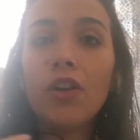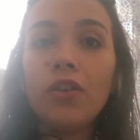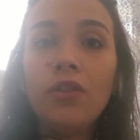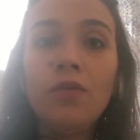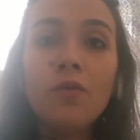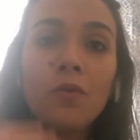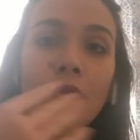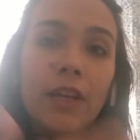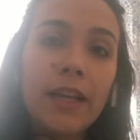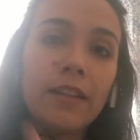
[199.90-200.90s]

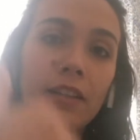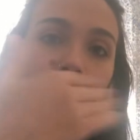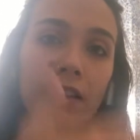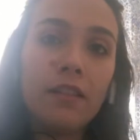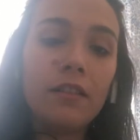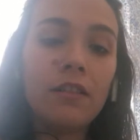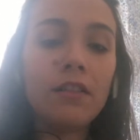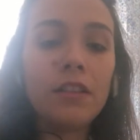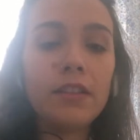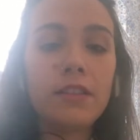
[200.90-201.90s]
you can
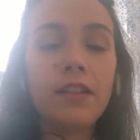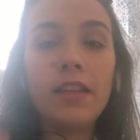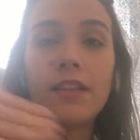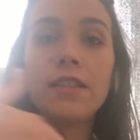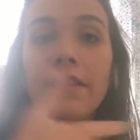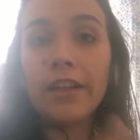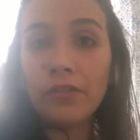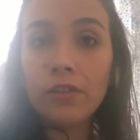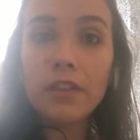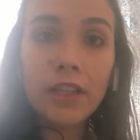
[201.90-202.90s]
heal this
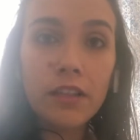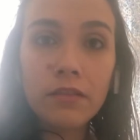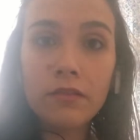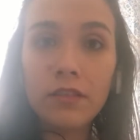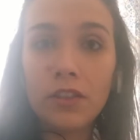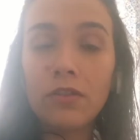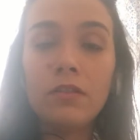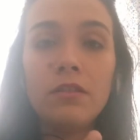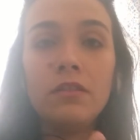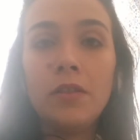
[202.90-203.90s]
naturally.
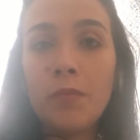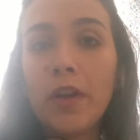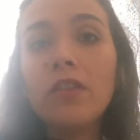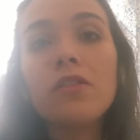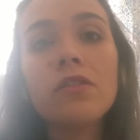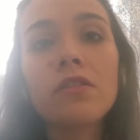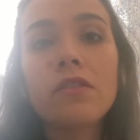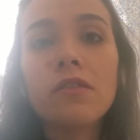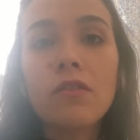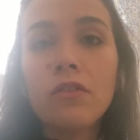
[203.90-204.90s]
It
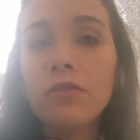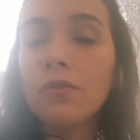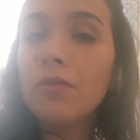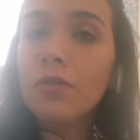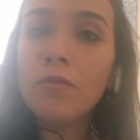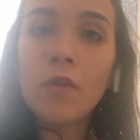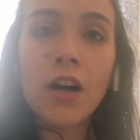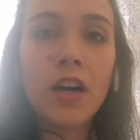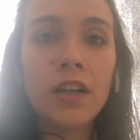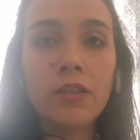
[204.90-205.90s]
depends on who you
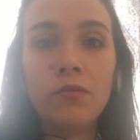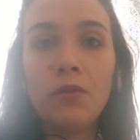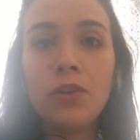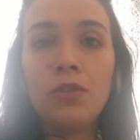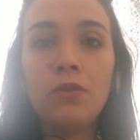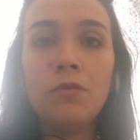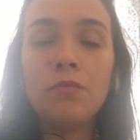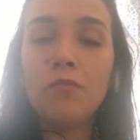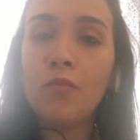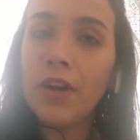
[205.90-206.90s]
are and what you
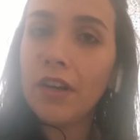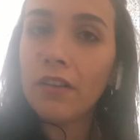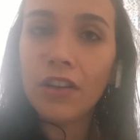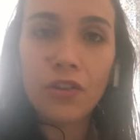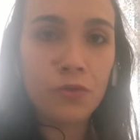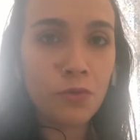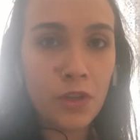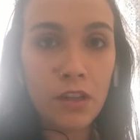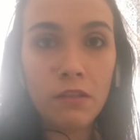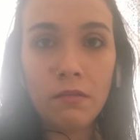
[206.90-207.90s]
bring here to
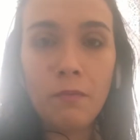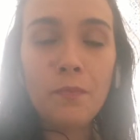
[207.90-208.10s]
heal.